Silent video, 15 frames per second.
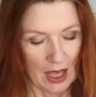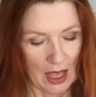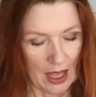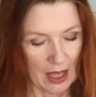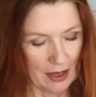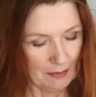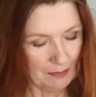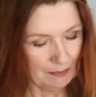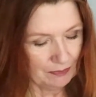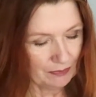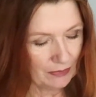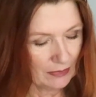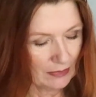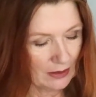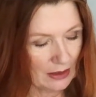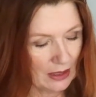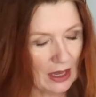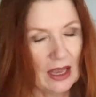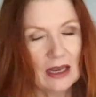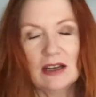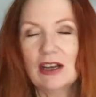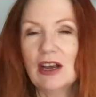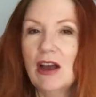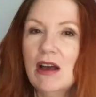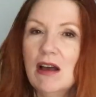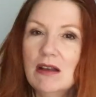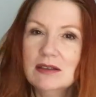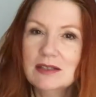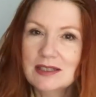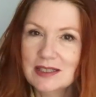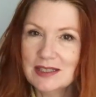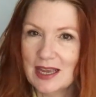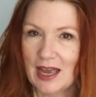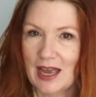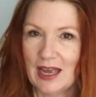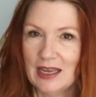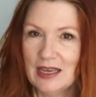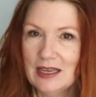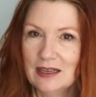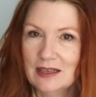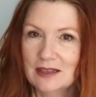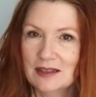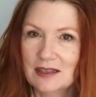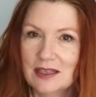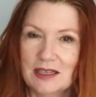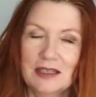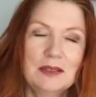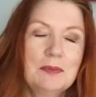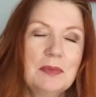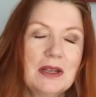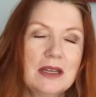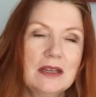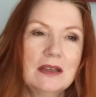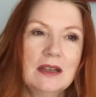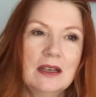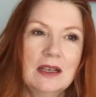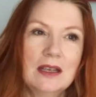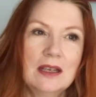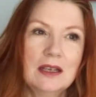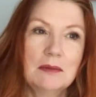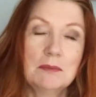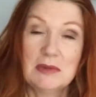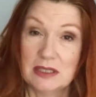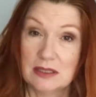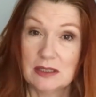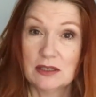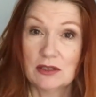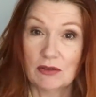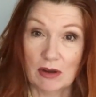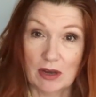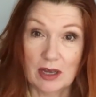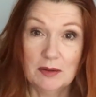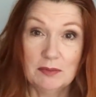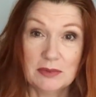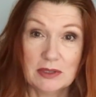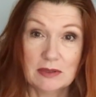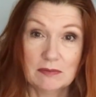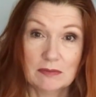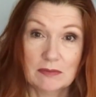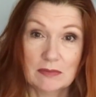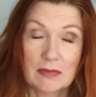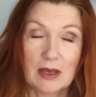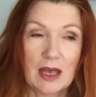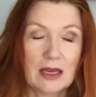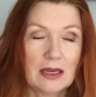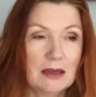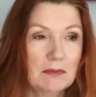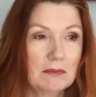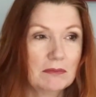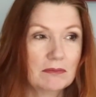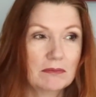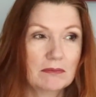And I can't say that it's been misdescribed, and it